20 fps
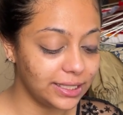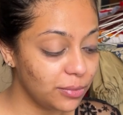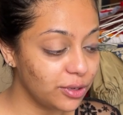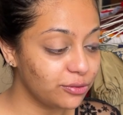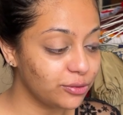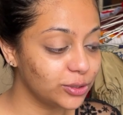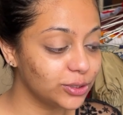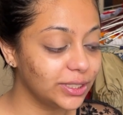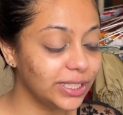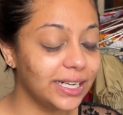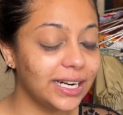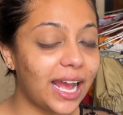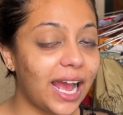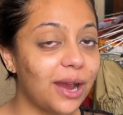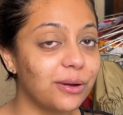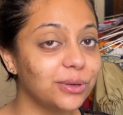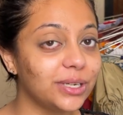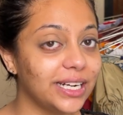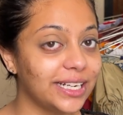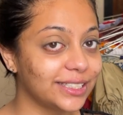before that
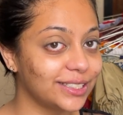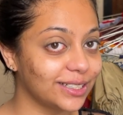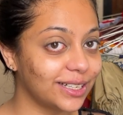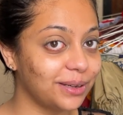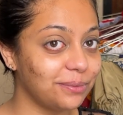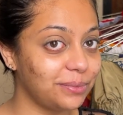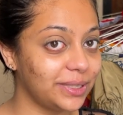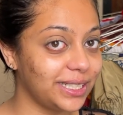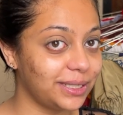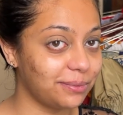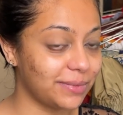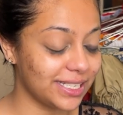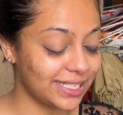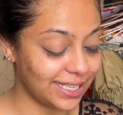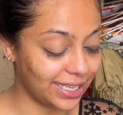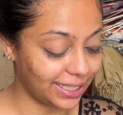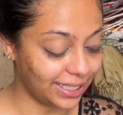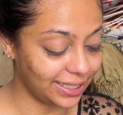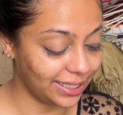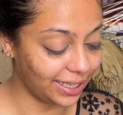I would like to complete my
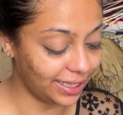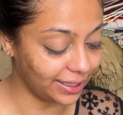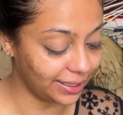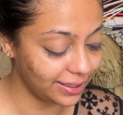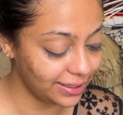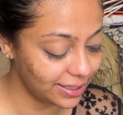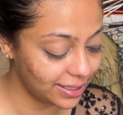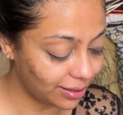second eye.